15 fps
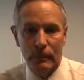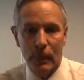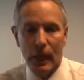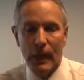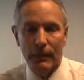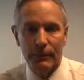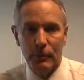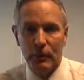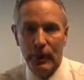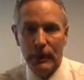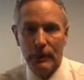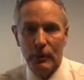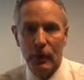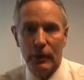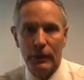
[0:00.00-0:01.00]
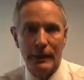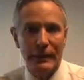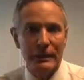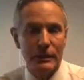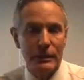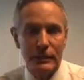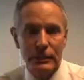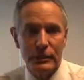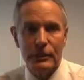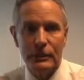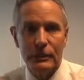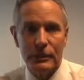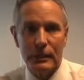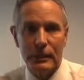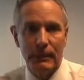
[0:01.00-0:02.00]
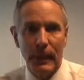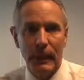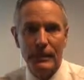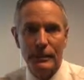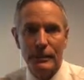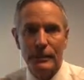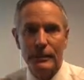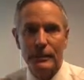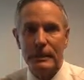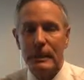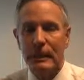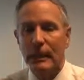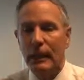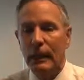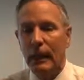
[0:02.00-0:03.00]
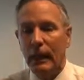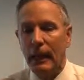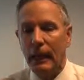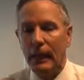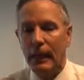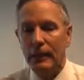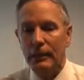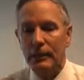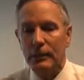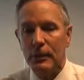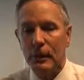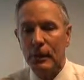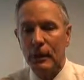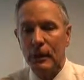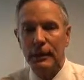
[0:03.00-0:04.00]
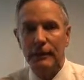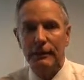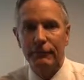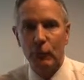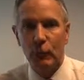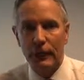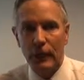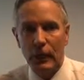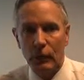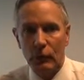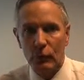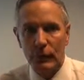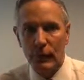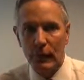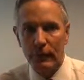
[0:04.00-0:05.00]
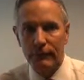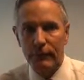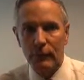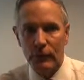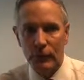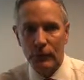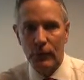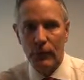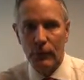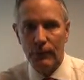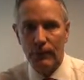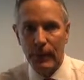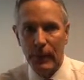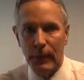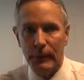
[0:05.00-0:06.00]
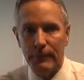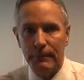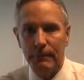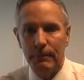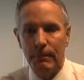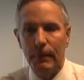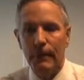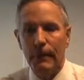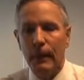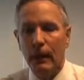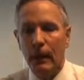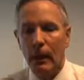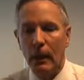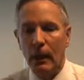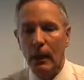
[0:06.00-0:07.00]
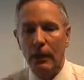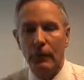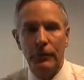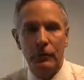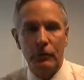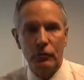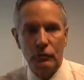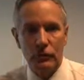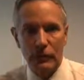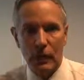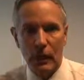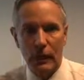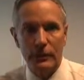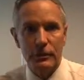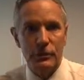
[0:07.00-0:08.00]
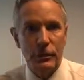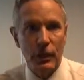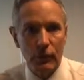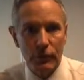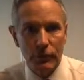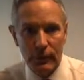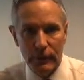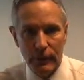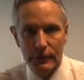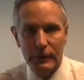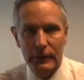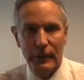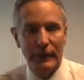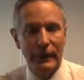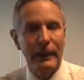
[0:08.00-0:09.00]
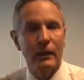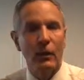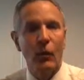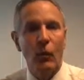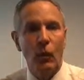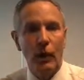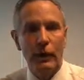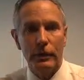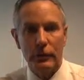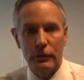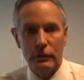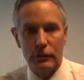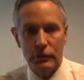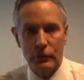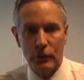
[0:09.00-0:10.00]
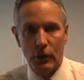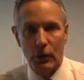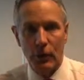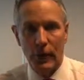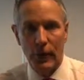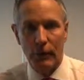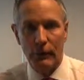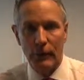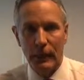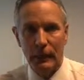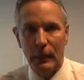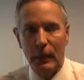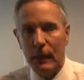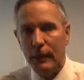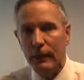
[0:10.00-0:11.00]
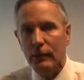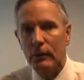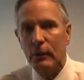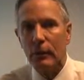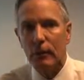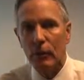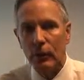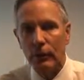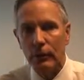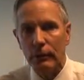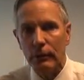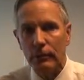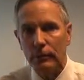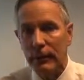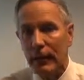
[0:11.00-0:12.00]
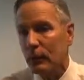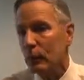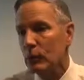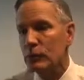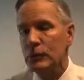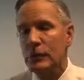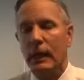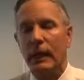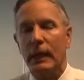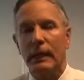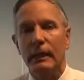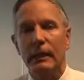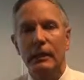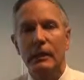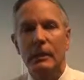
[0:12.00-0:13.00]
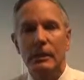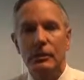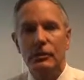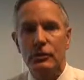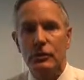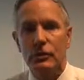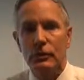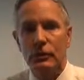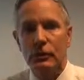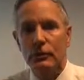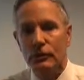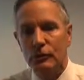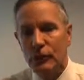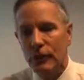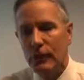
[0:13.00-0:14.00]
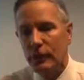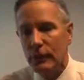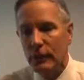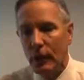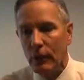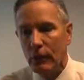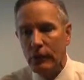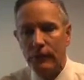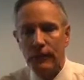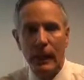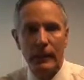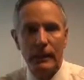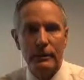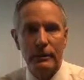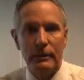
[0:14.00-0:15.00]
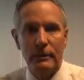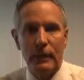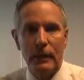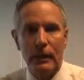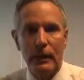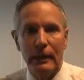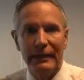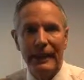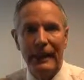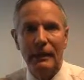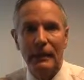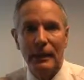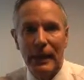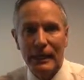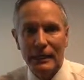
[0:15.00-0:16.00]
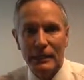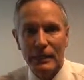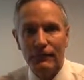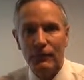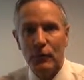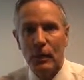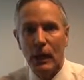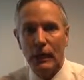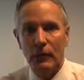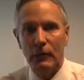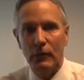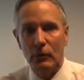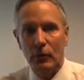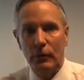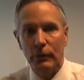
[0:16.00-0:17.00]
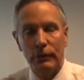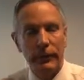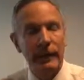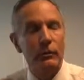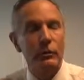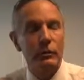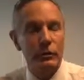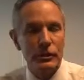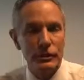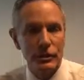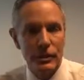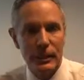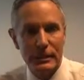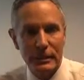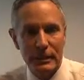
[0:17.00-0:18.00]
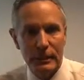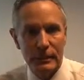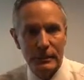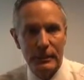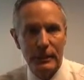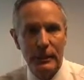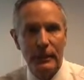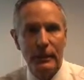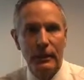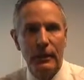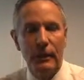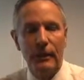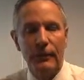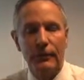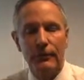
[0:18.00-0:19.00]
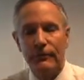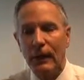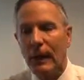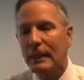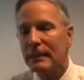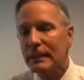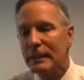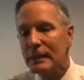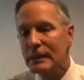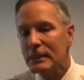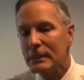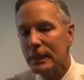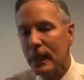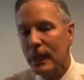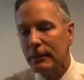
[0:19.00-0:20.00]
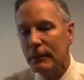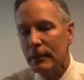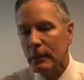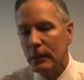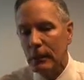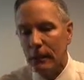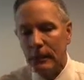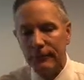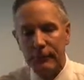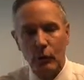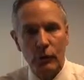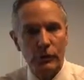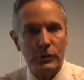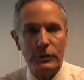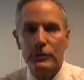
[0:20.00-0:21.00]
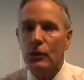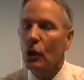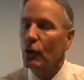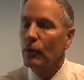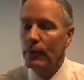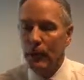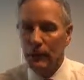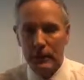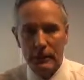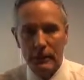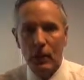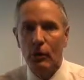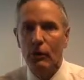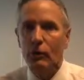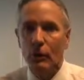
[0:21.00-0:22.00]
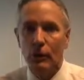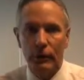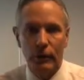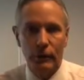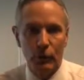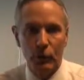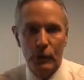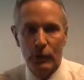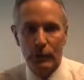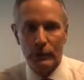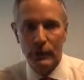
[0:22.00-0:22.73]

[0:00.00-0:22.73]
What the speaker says: operate on a contingency basis, and if we don't recover, you don't pay. The cruise lines know this, and they don't want you to go out and hire a lawyer. They will say to you, gee, you know, you might get less if you hire a lawyer. They will suggest this. The fact is that, and of course no lawyer in the world